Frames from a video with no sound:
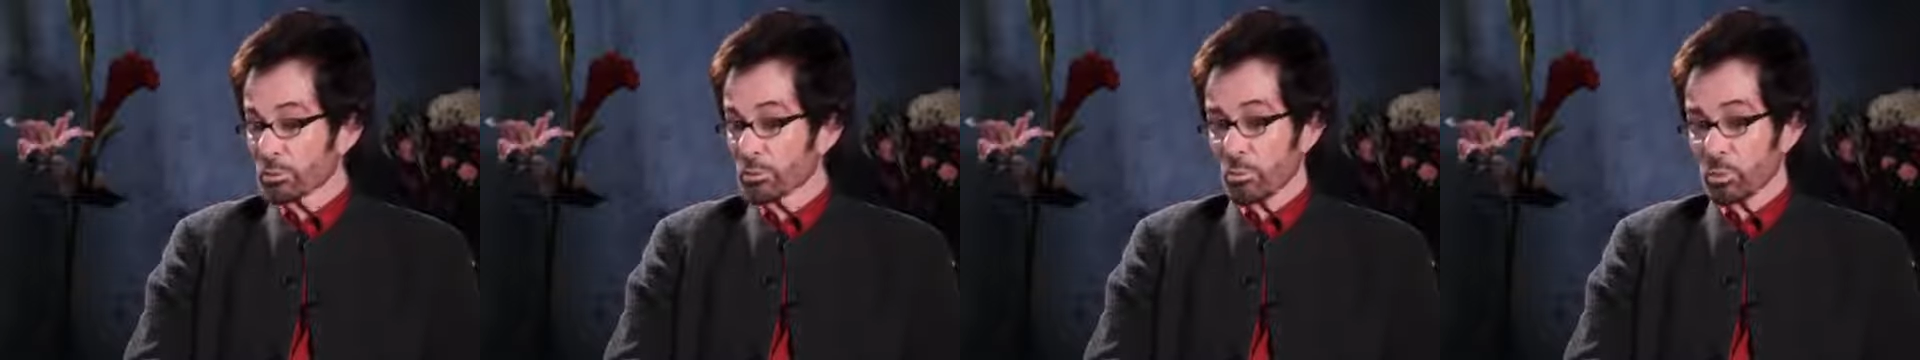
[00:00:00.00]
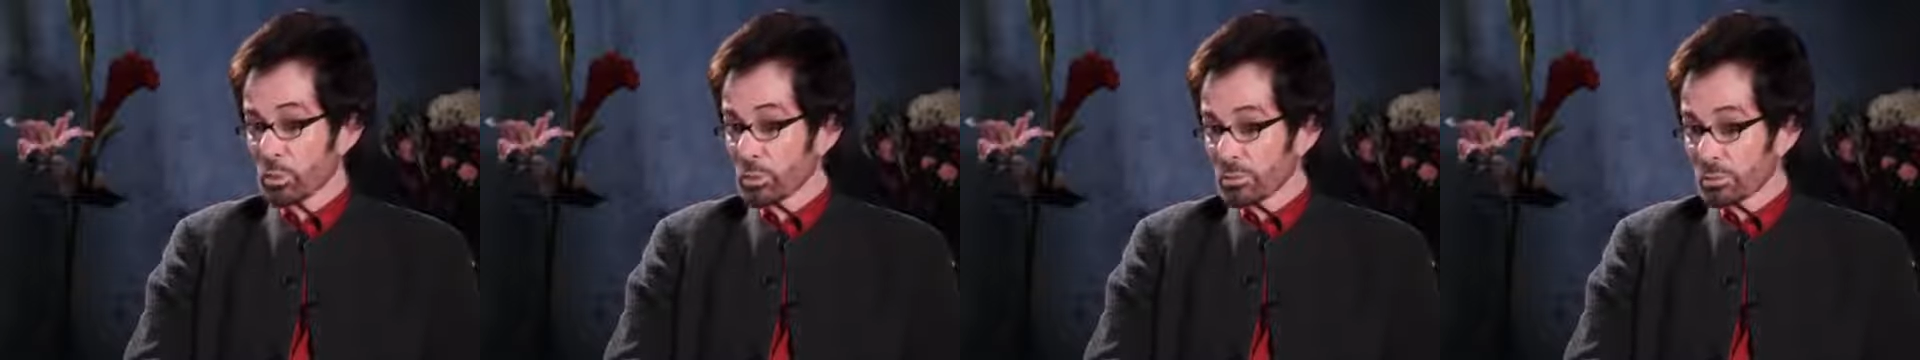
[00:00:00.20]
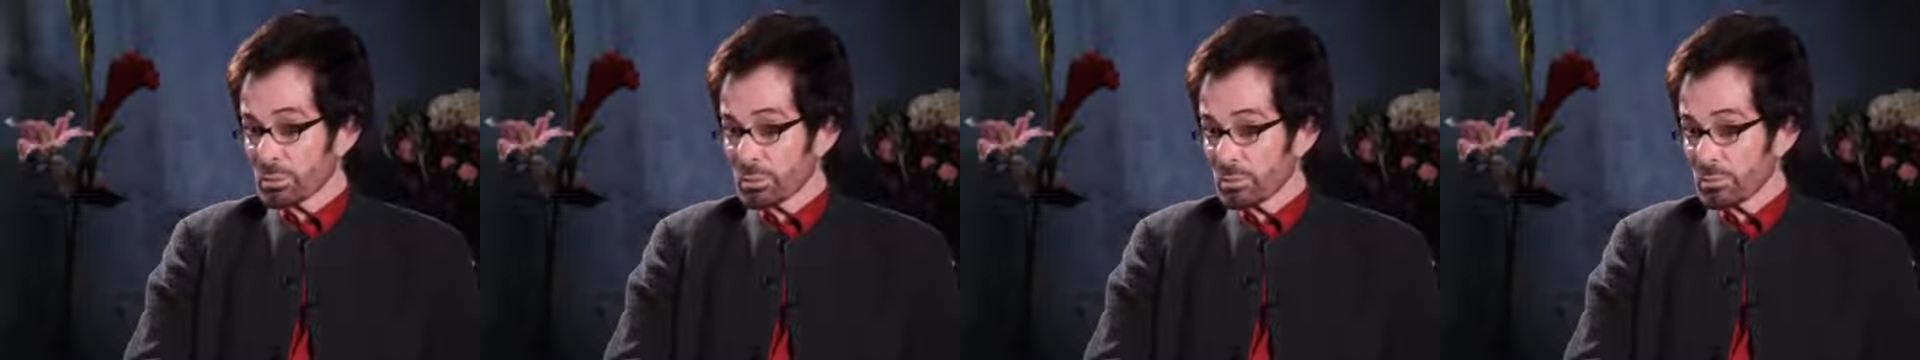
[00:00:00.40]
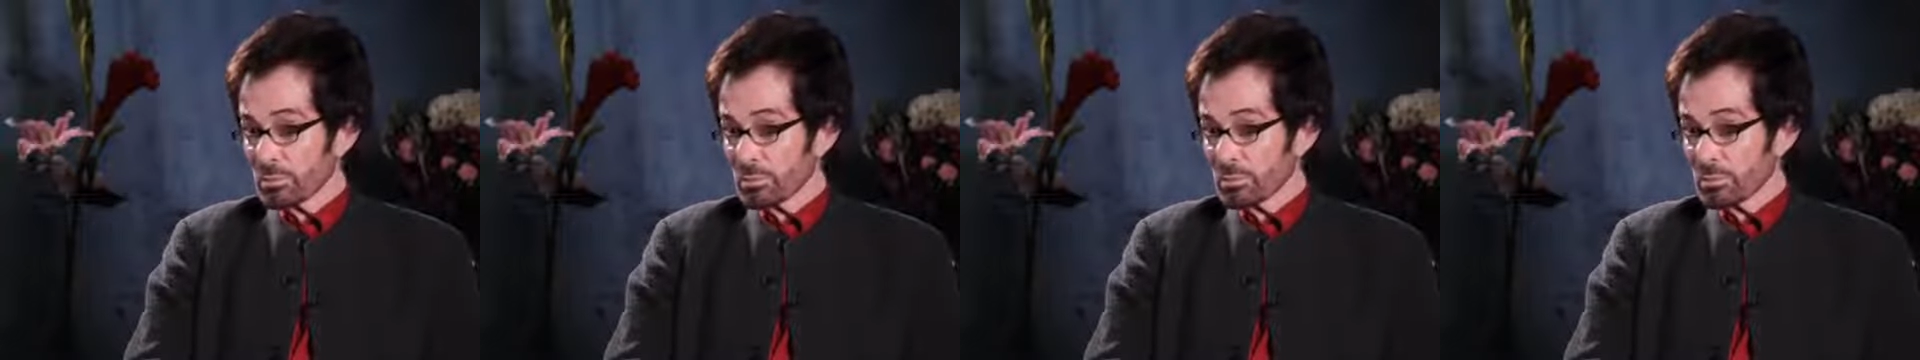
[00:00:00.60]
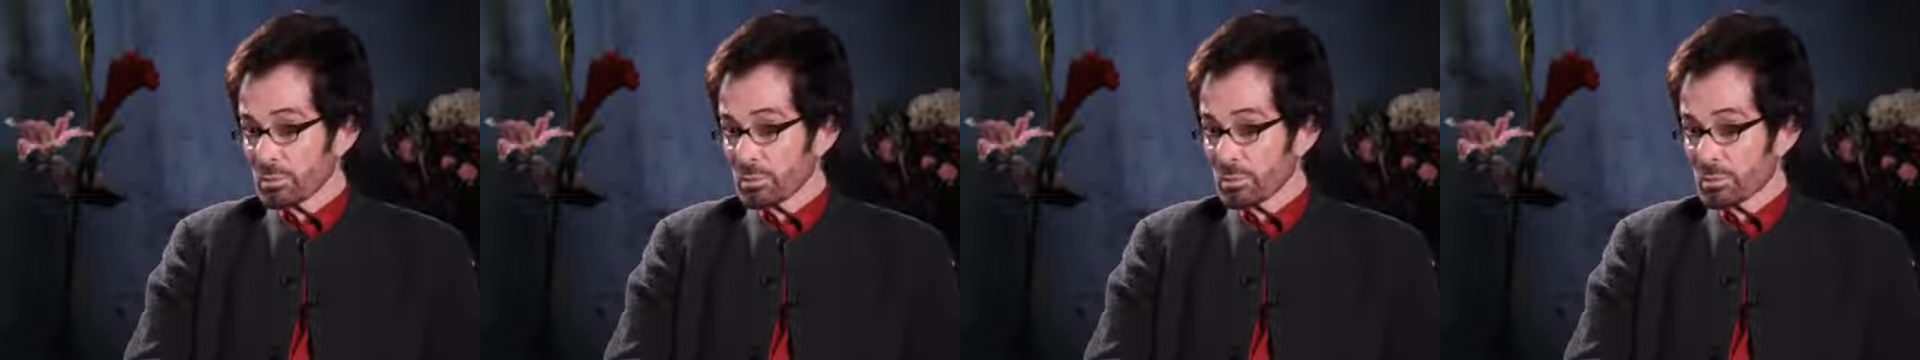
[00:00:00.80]
a person
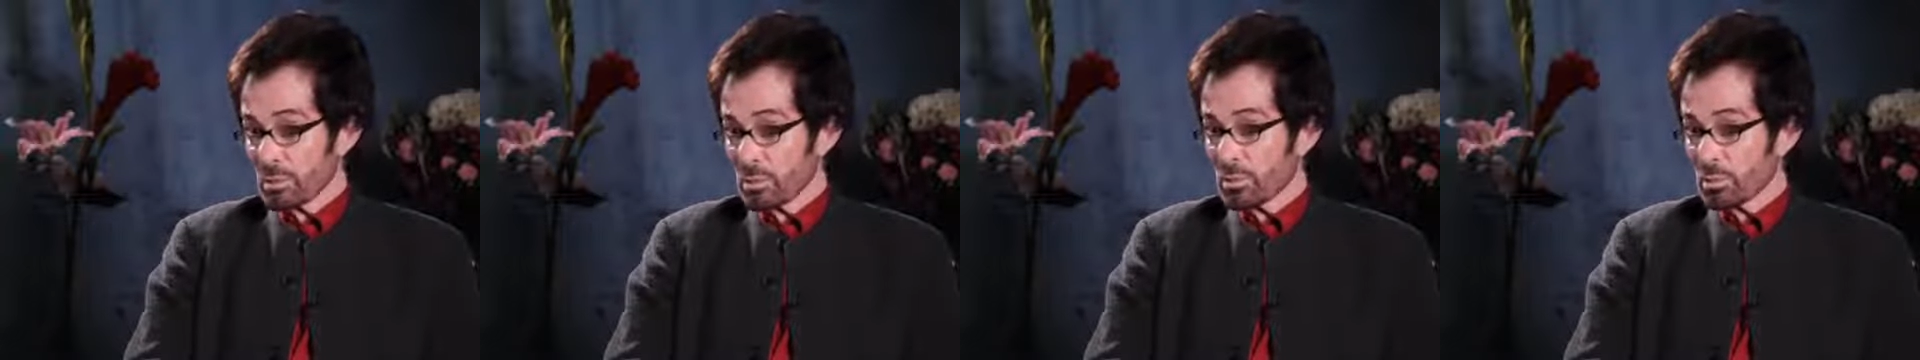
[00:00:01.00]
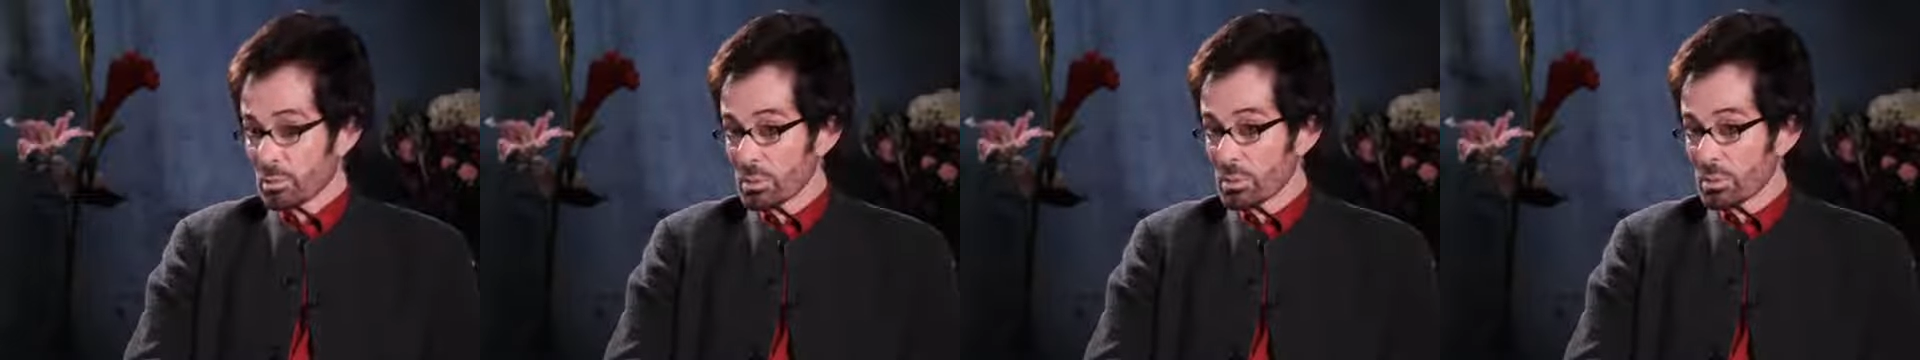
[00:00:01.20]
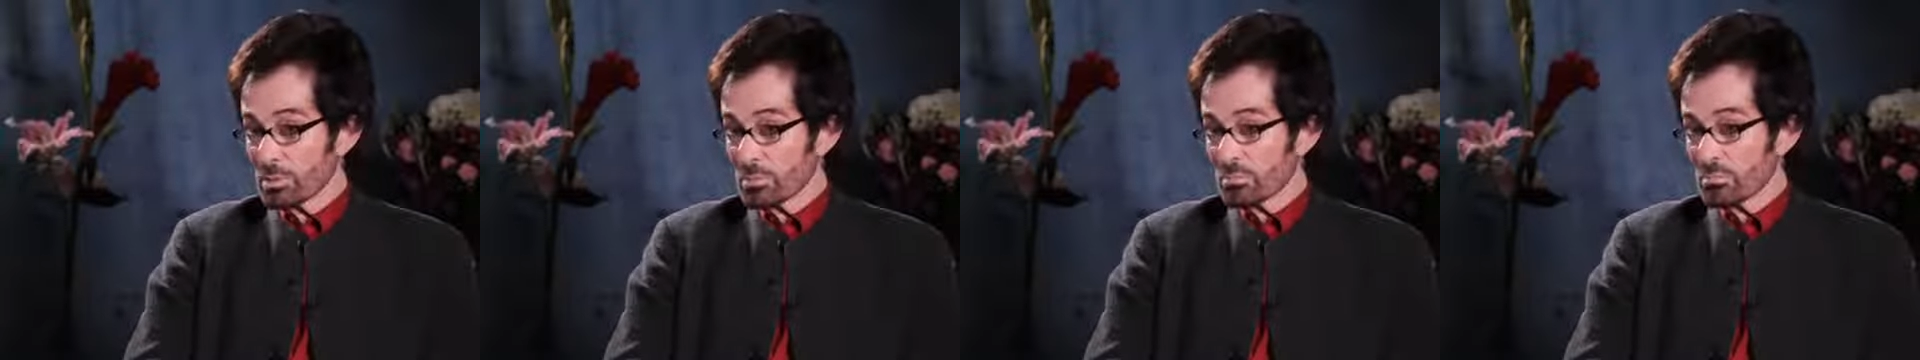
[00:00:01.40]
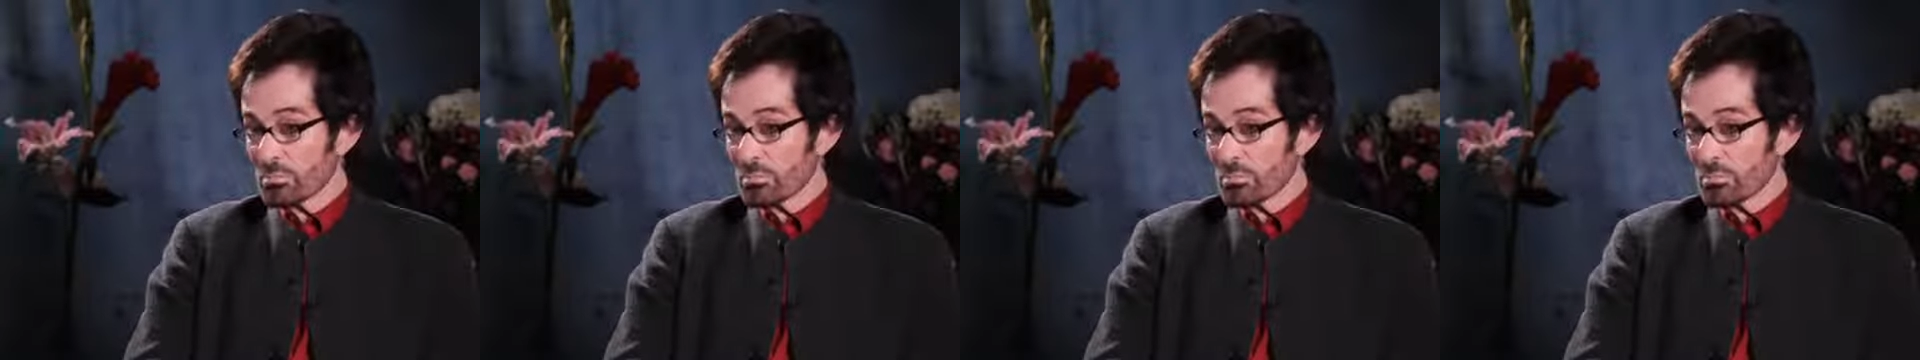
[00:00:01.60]
to start with,